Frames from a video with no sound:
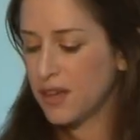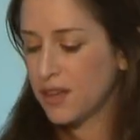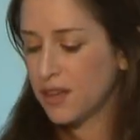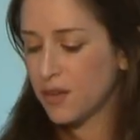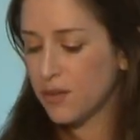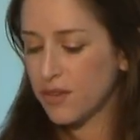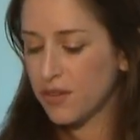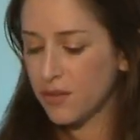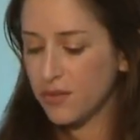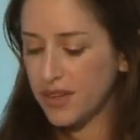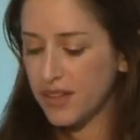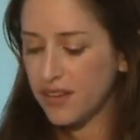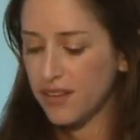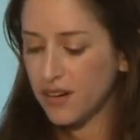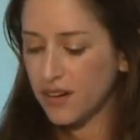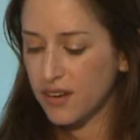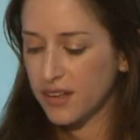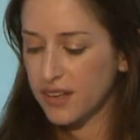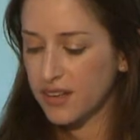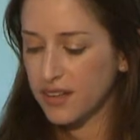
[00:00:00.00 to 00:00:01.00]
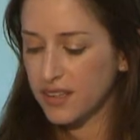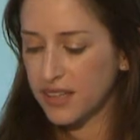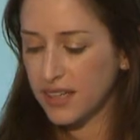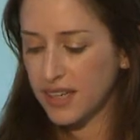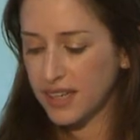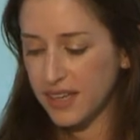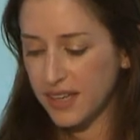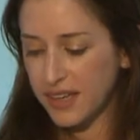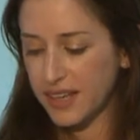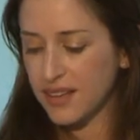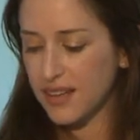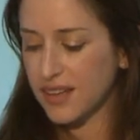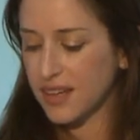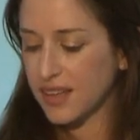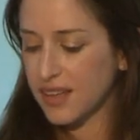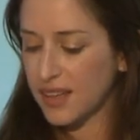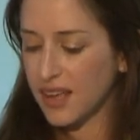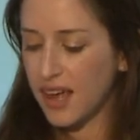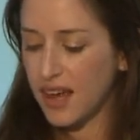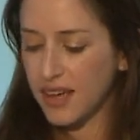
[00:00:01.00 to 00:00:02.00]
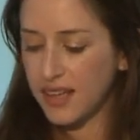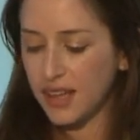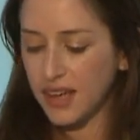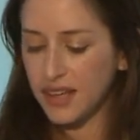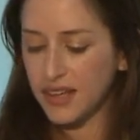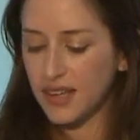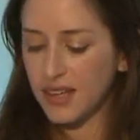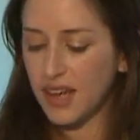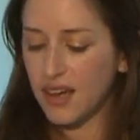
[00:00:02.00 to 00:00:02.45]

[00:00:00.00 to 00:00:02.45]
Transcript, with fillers: There was a recent article in The Atlantic that highlighted